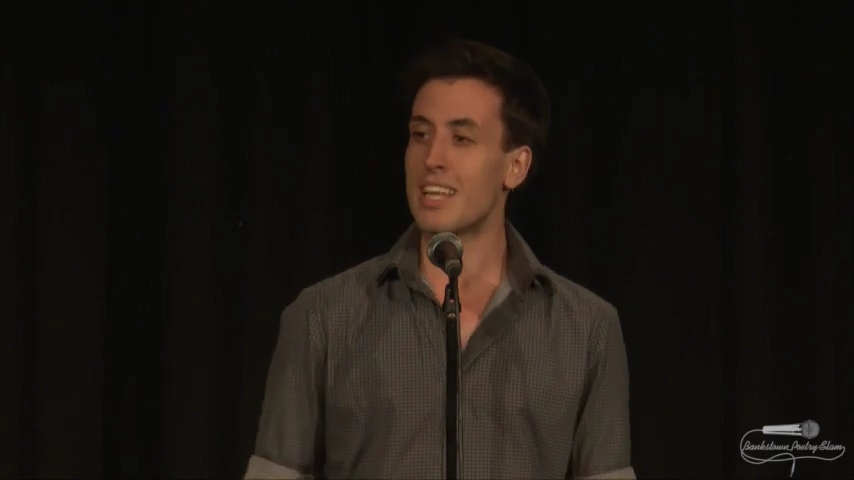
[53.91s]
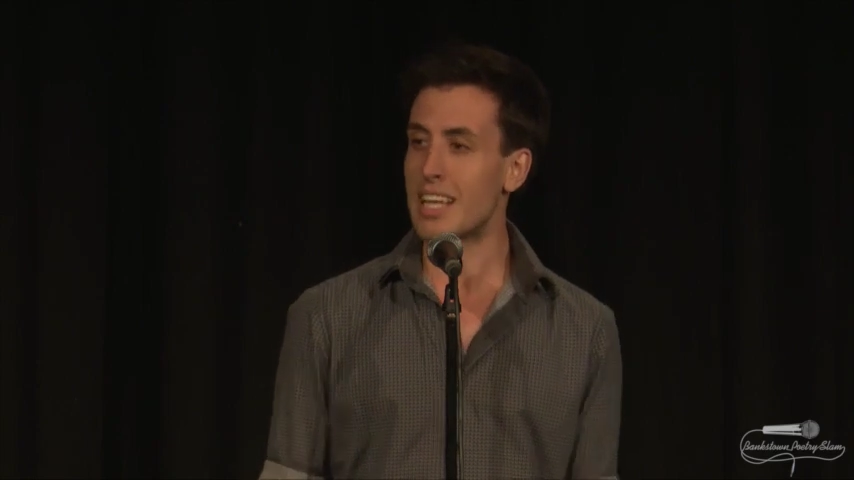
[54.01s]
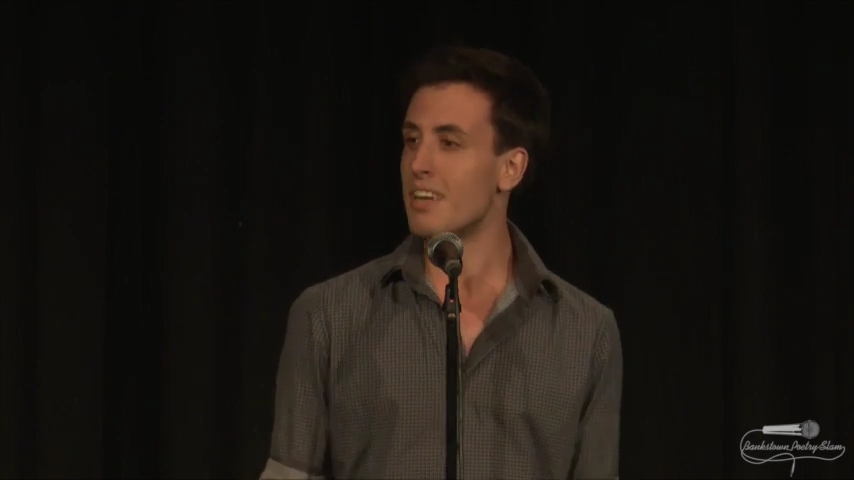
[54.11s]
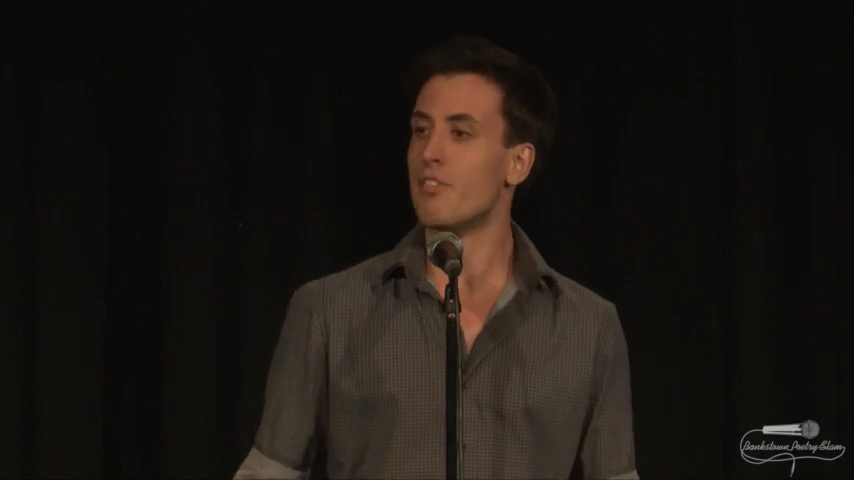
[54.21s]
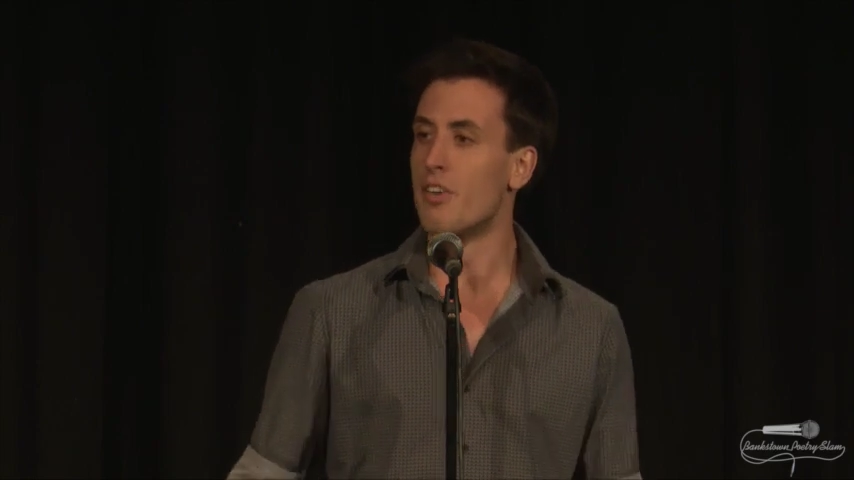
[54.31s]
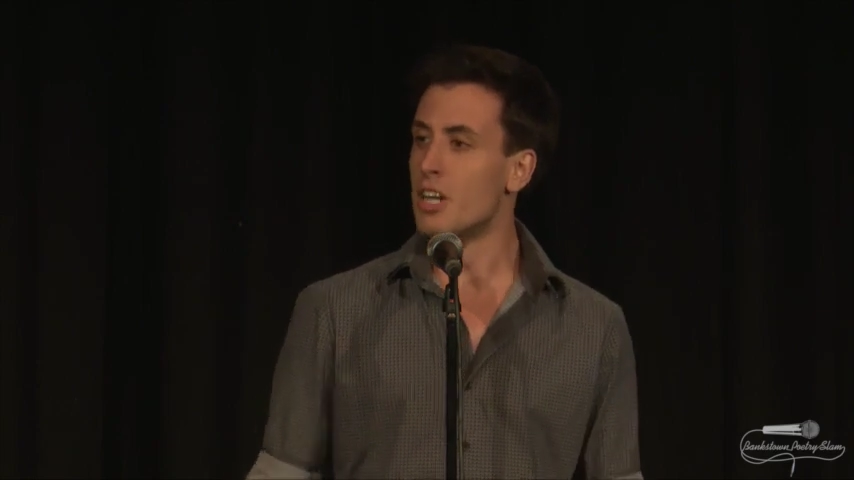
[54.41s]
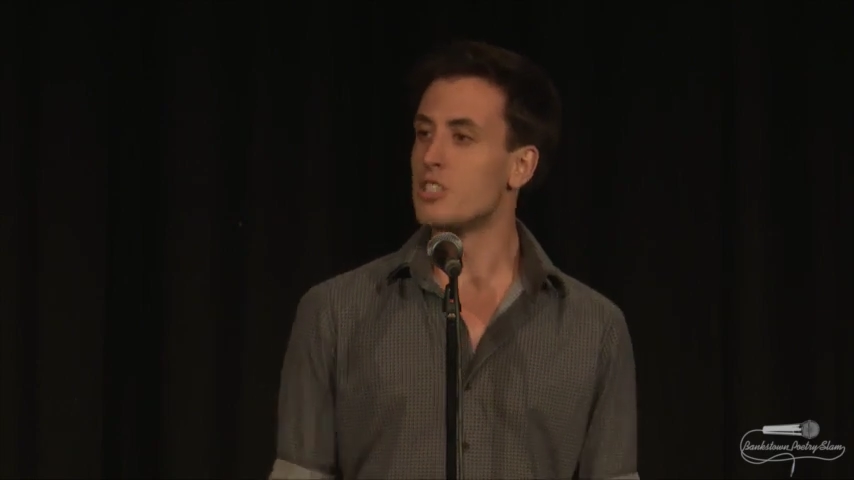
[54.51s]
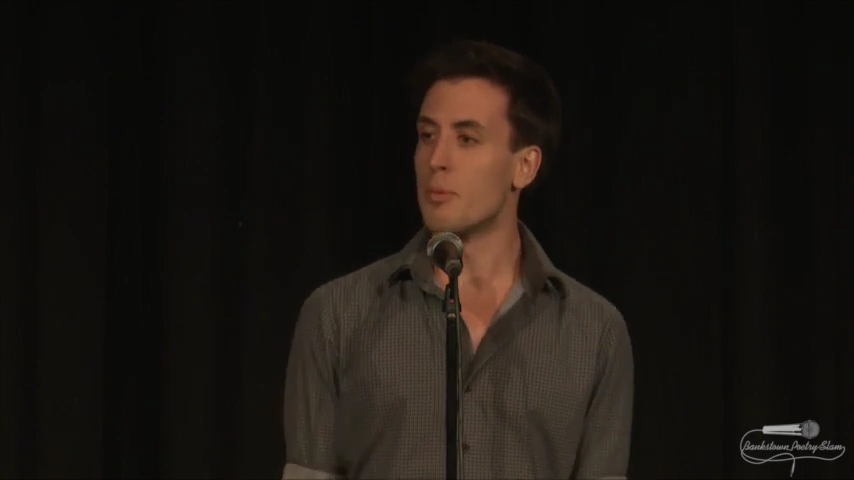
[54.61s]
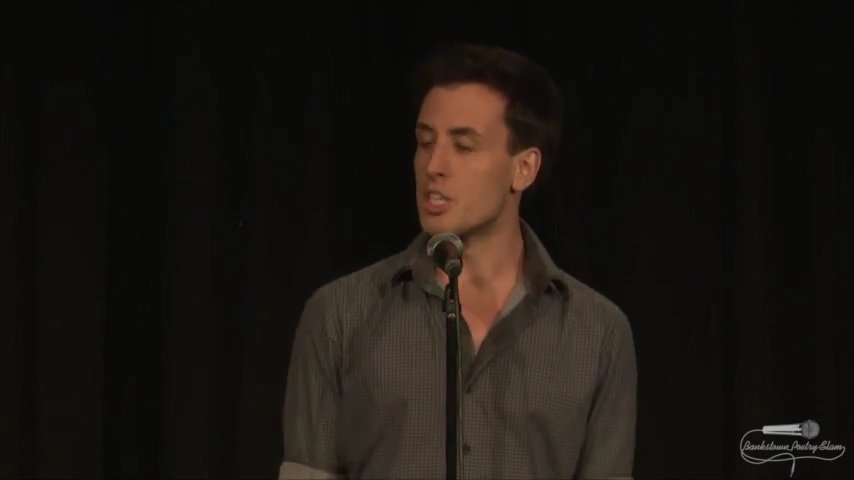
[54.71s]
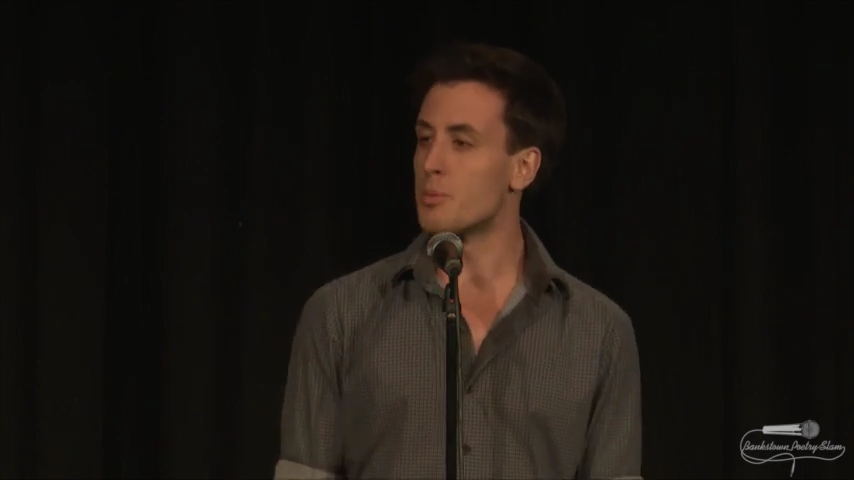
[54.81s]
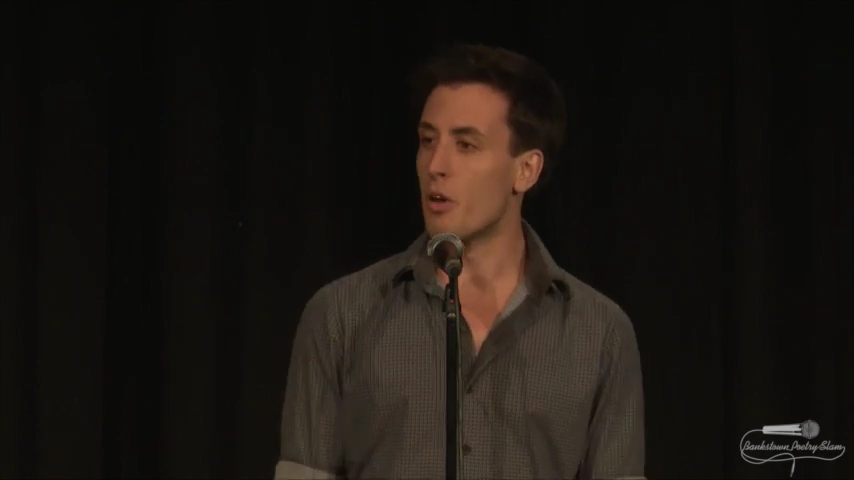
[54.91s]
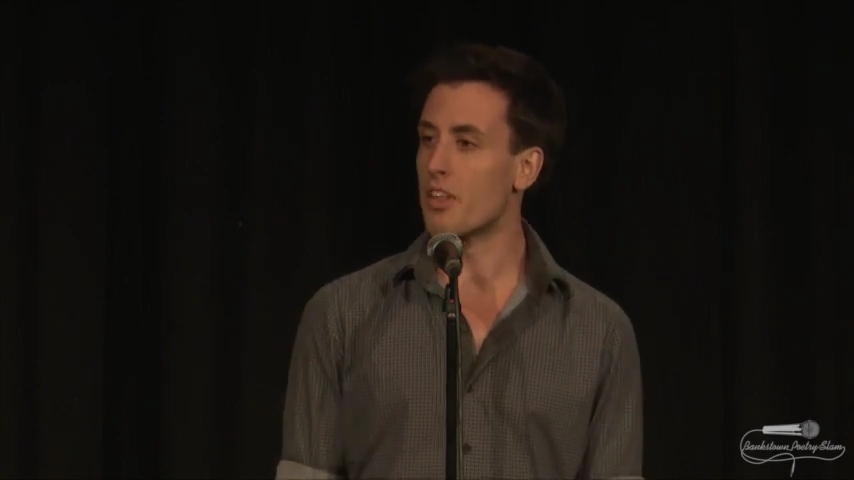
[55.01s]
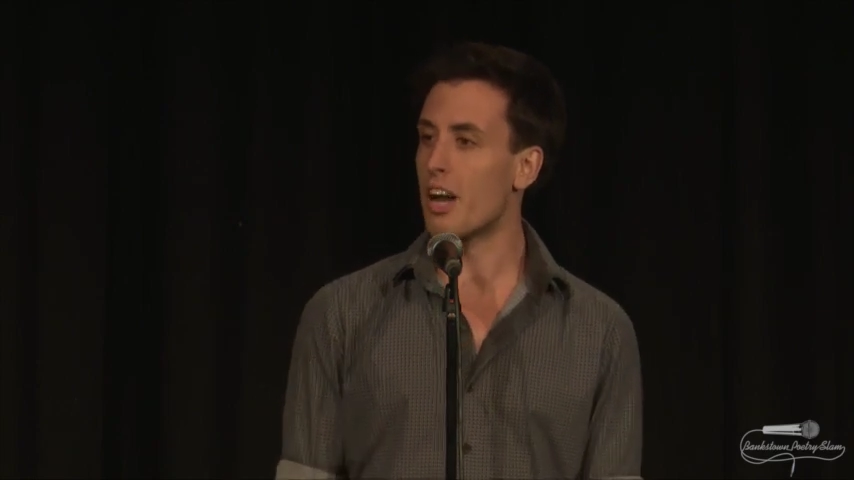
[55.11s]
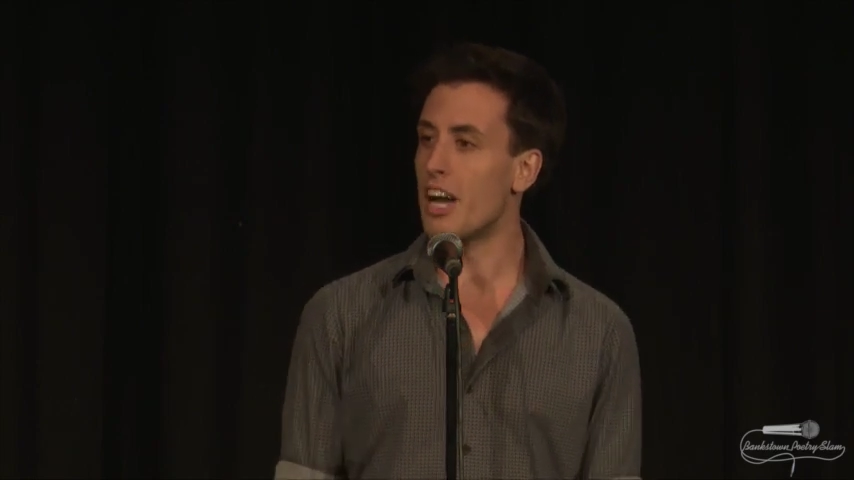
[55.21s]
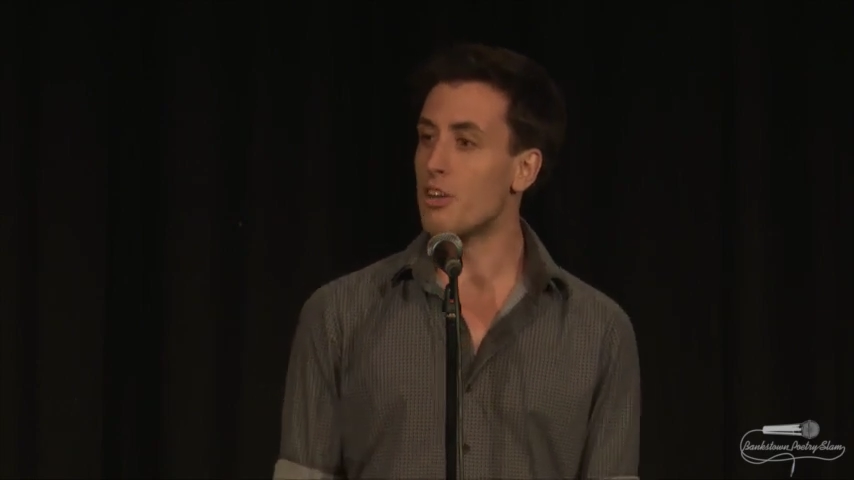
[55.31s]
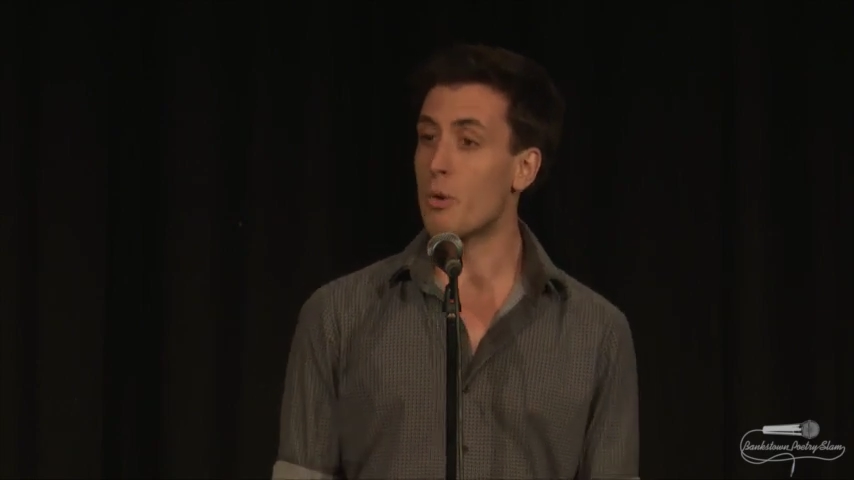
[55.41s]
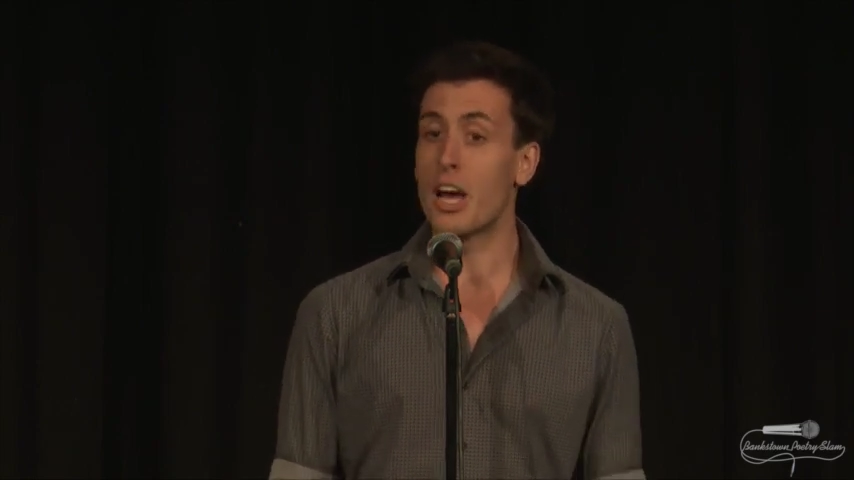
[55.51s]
live so much more than I do?